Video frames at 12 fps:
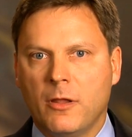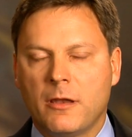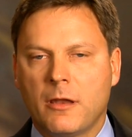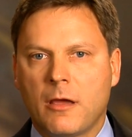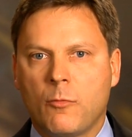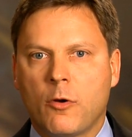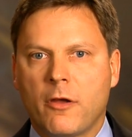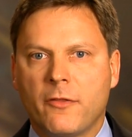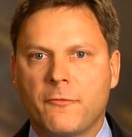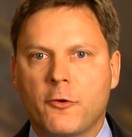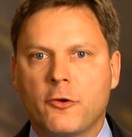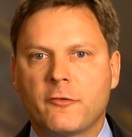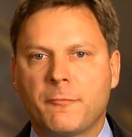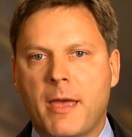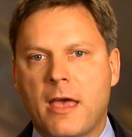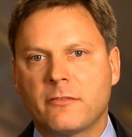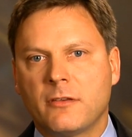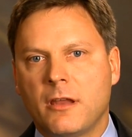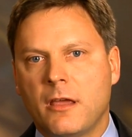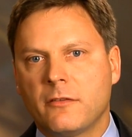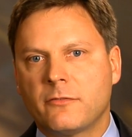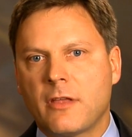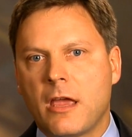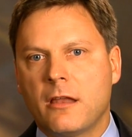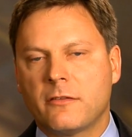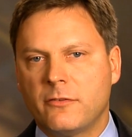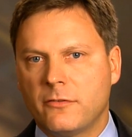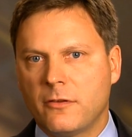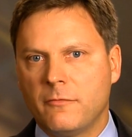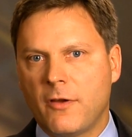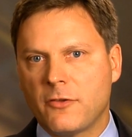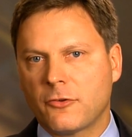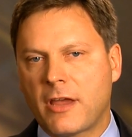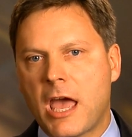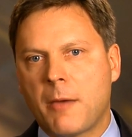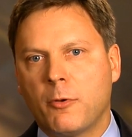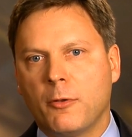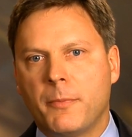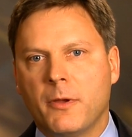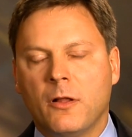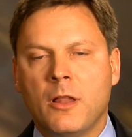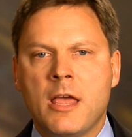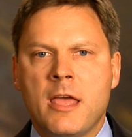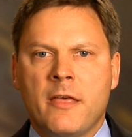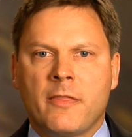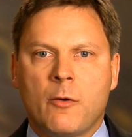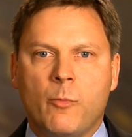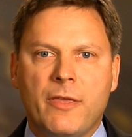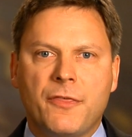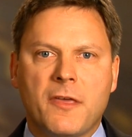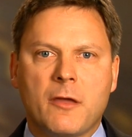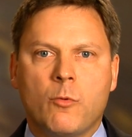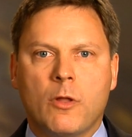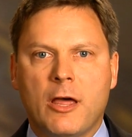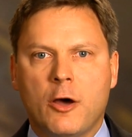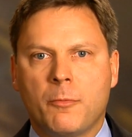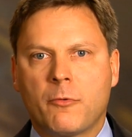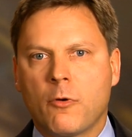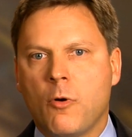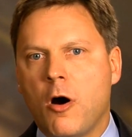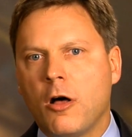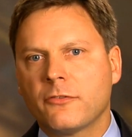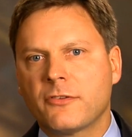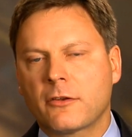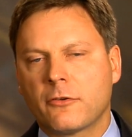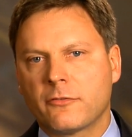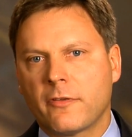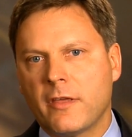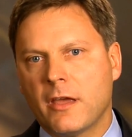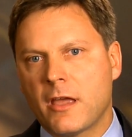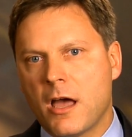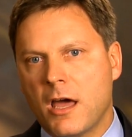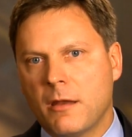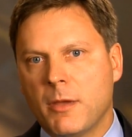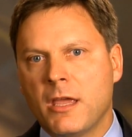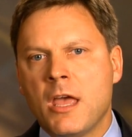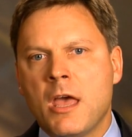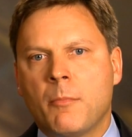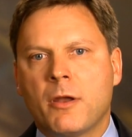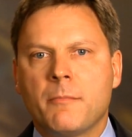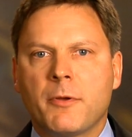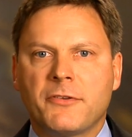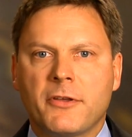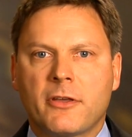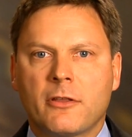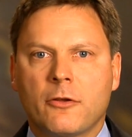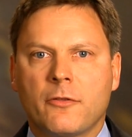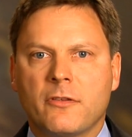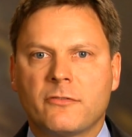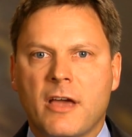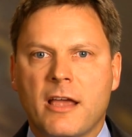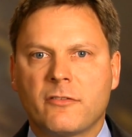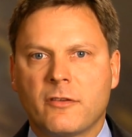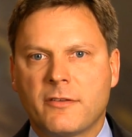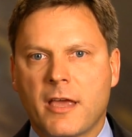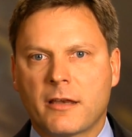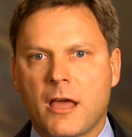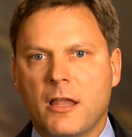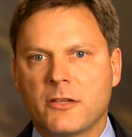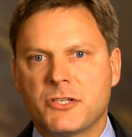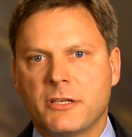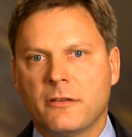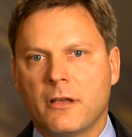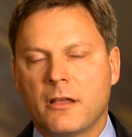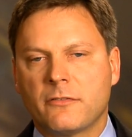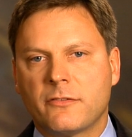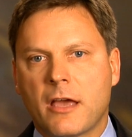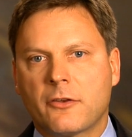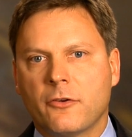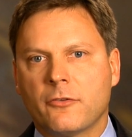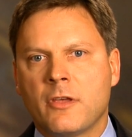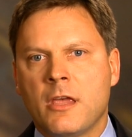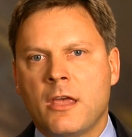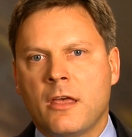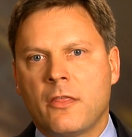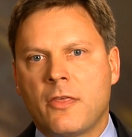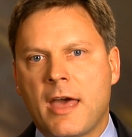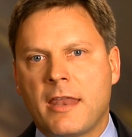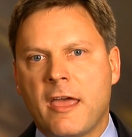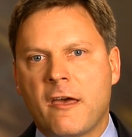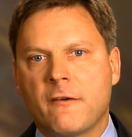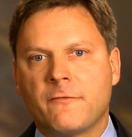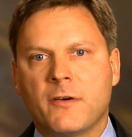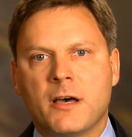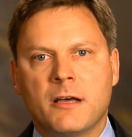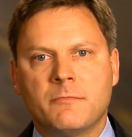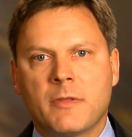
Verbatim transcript: And we're on the verge of passing a state assisted venture capital bill that we think will help grow all sectors of the economy, but in particular the science and technology uh, sectors that have uh,